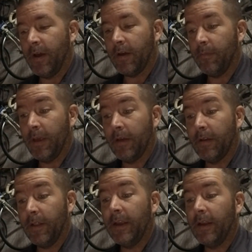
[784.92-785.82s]
not going to be
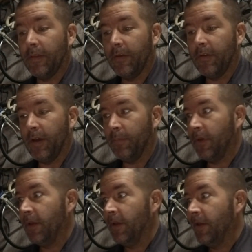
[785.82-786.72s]
cleaning this
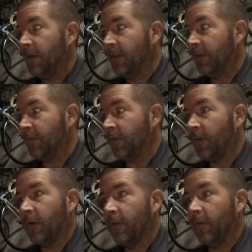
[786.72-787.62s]
up. This
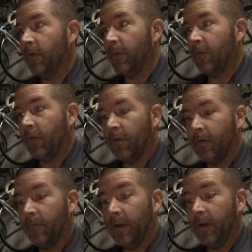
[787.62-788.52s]
turned into a much
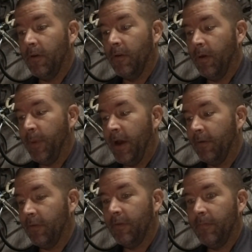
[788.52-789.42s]
longer video
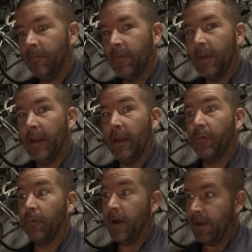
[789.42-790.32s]
about
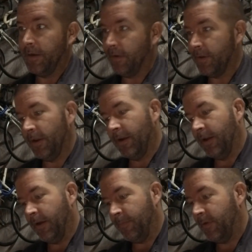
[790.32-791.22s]
getting ready to clean
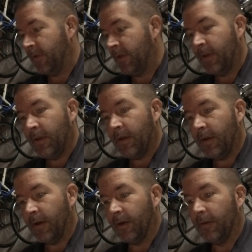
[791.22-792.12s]
it up.
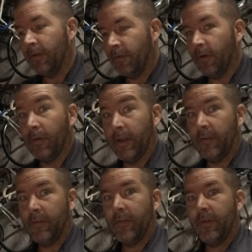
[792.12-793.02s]
So
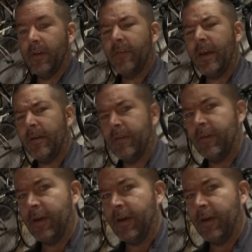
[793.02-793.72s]
let's see how this